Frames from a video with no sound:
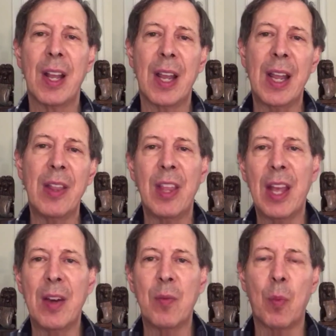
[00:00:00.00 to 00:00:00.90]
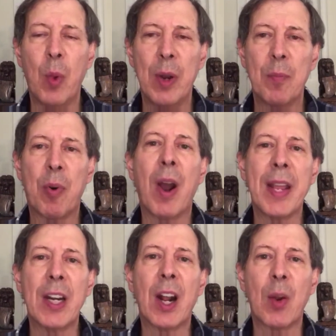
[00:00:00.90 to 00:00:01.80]
And then when
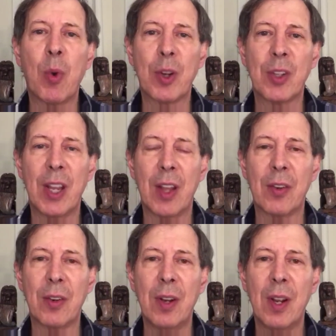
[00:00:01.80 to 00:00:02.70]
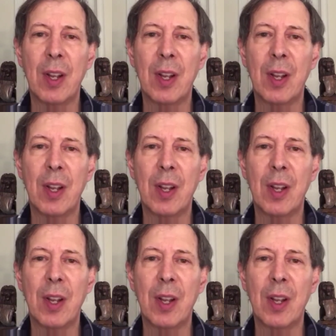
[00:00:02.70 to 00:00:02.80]
Brian and I worked together,